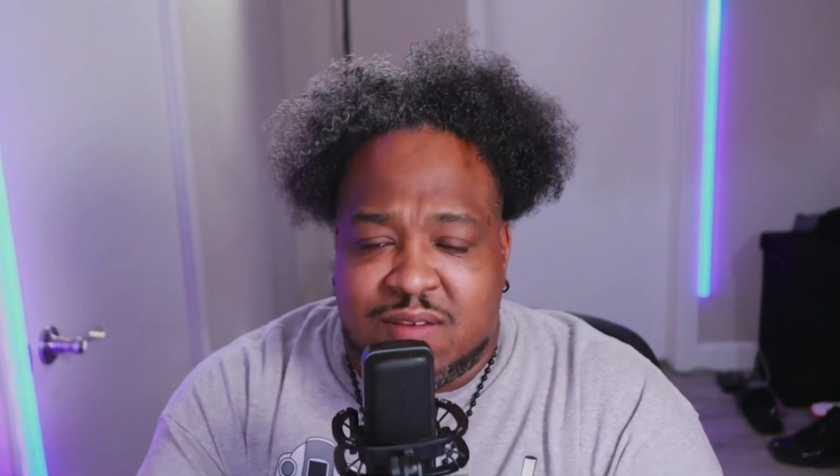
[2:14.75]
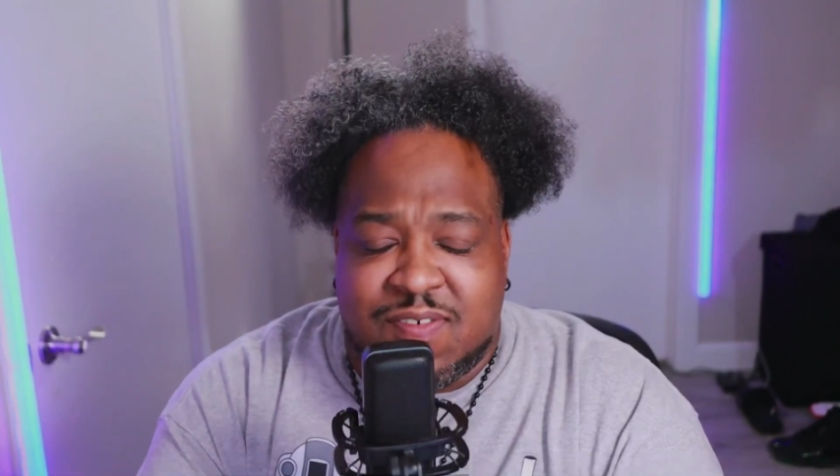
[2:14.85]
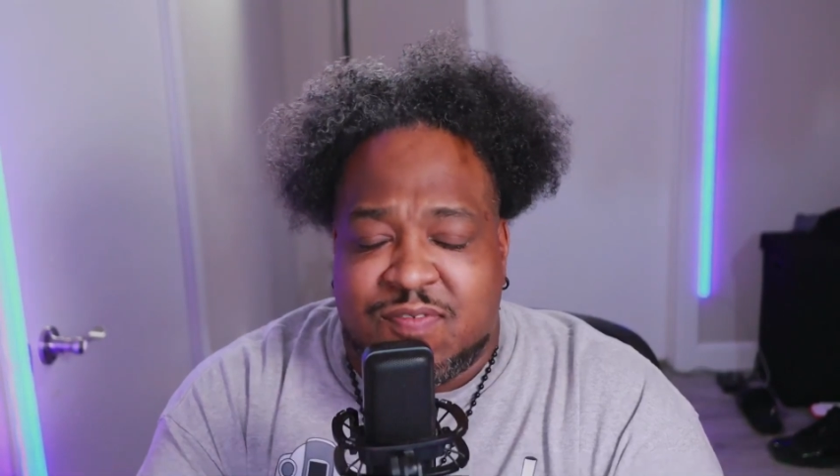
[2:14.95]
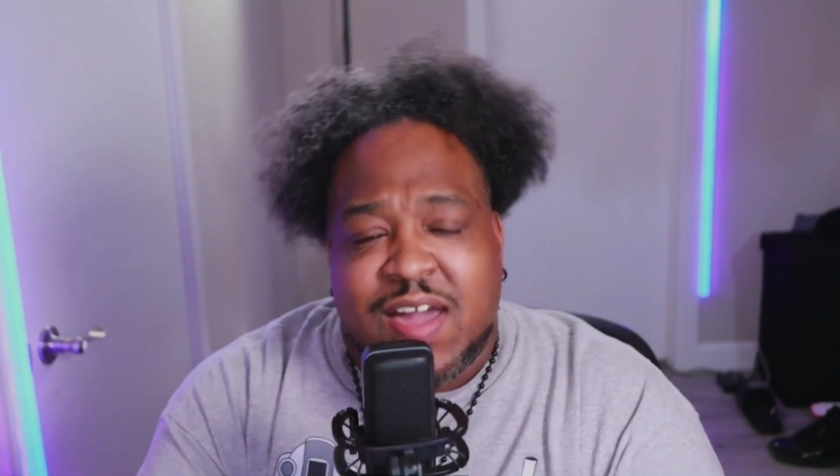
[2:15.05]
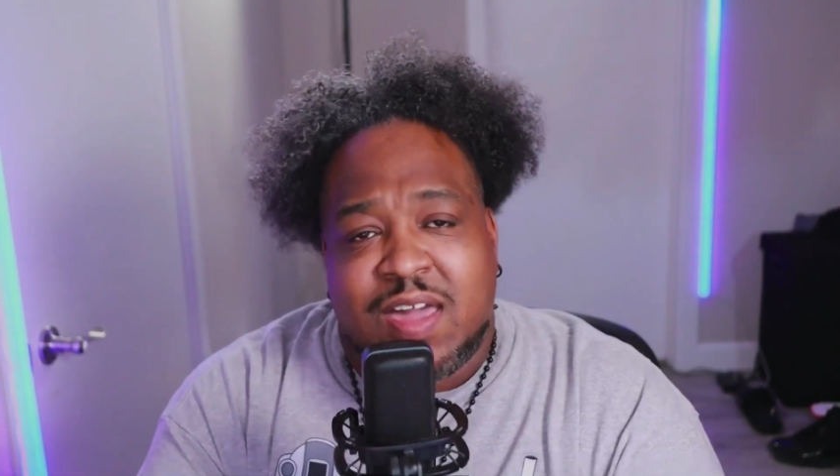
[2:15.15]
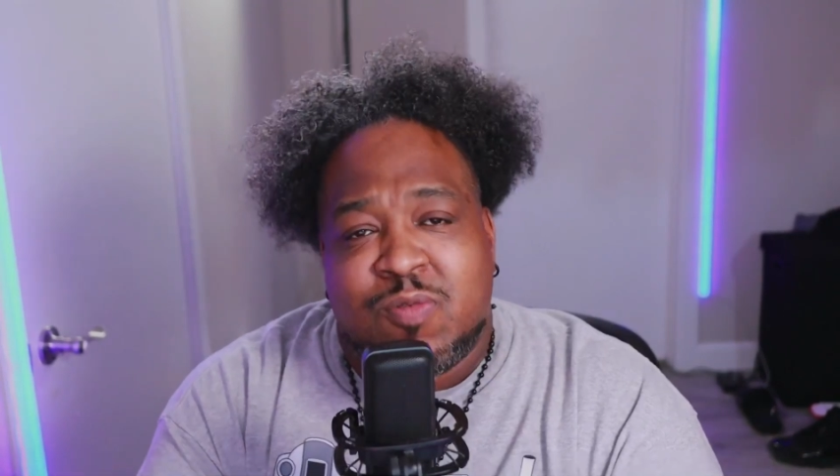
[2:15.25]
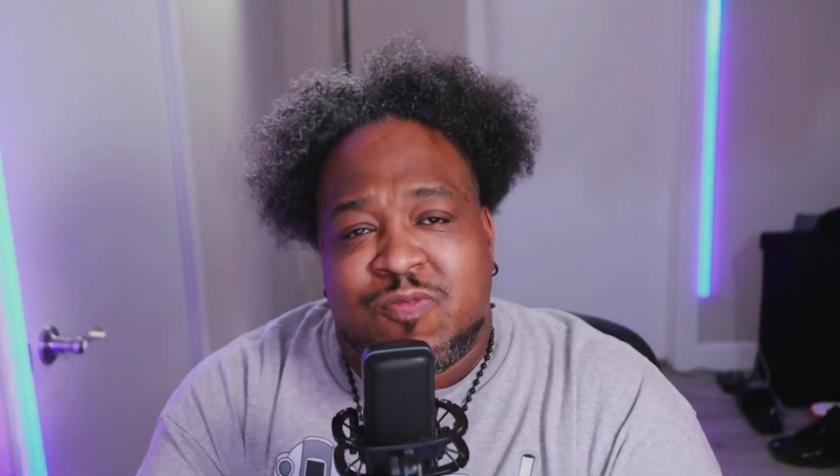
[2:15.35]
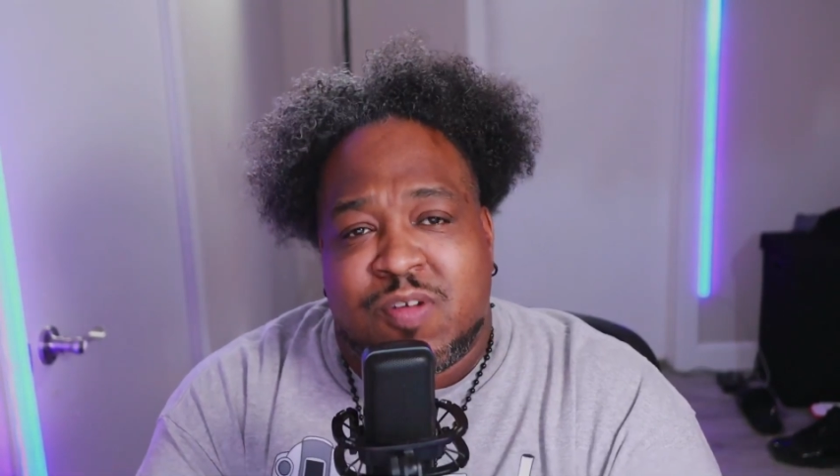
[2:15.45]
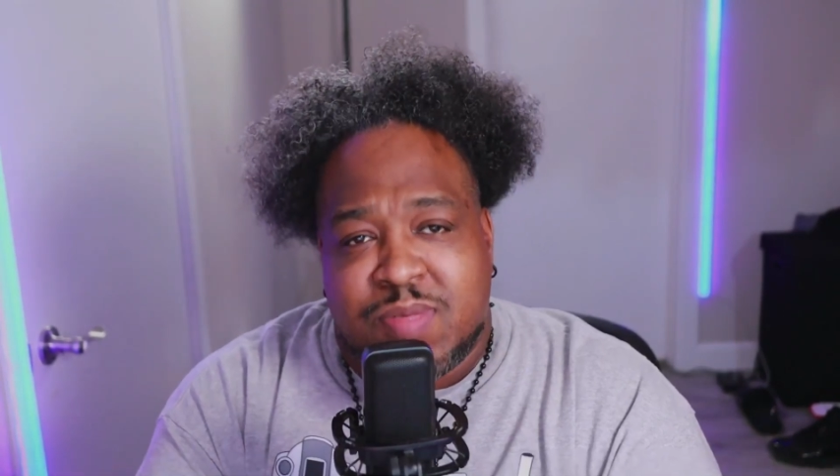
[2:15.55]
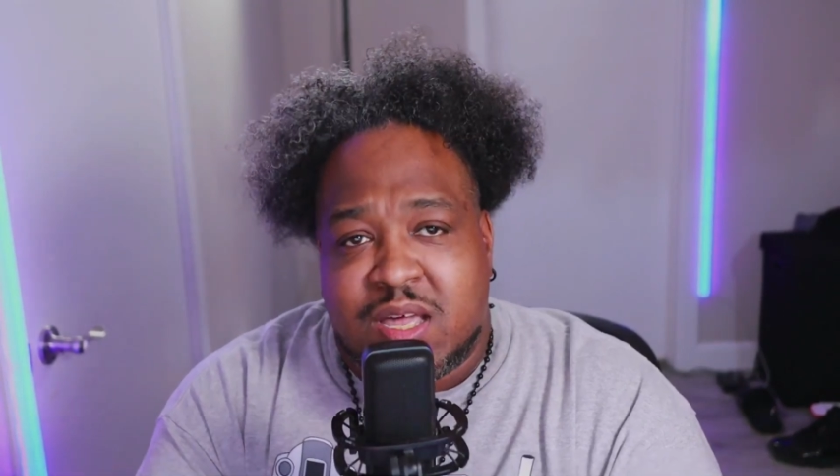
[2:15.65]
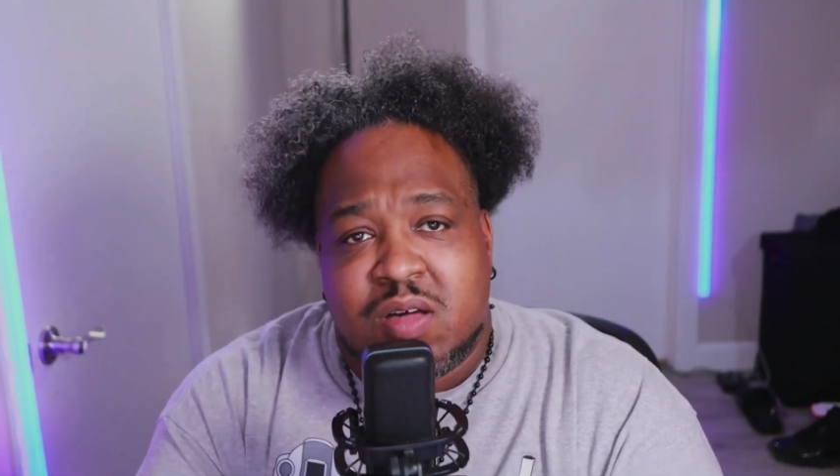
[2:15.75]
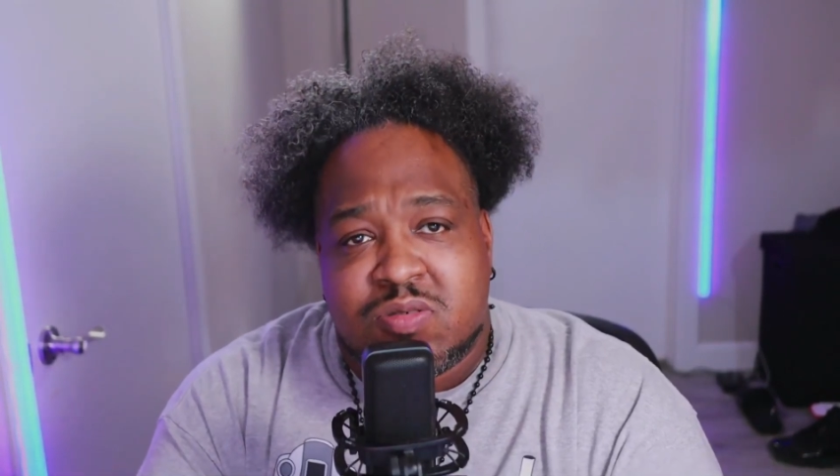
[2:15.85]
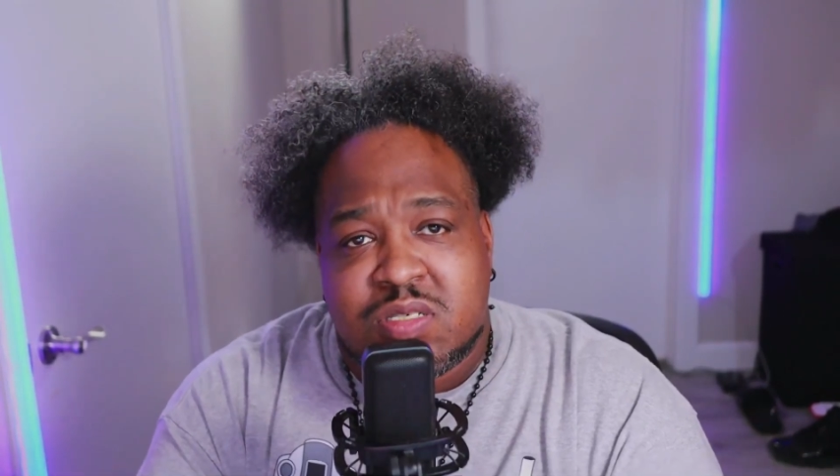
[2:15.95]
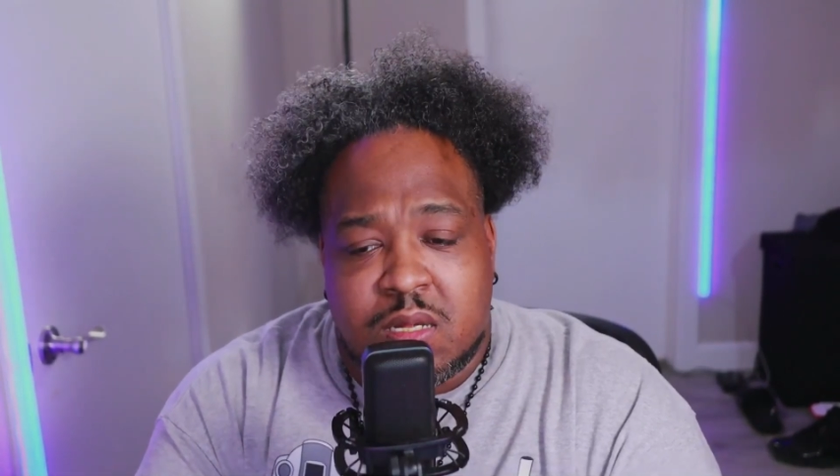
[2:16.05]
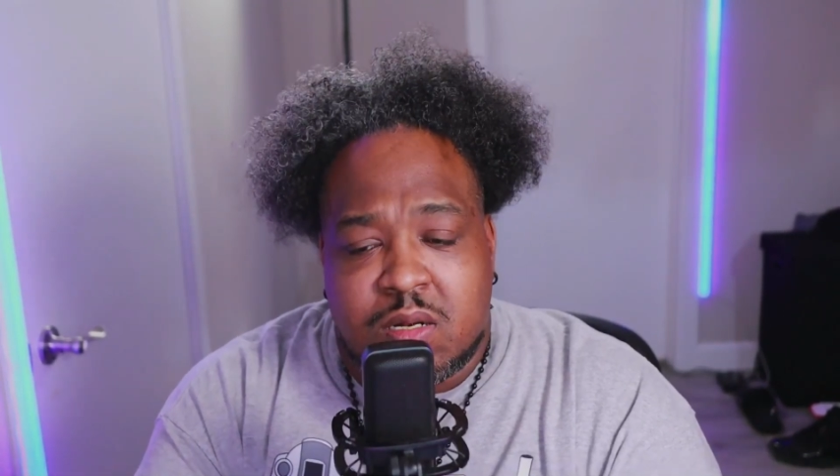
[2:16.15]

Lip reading: of a fight from the ghost.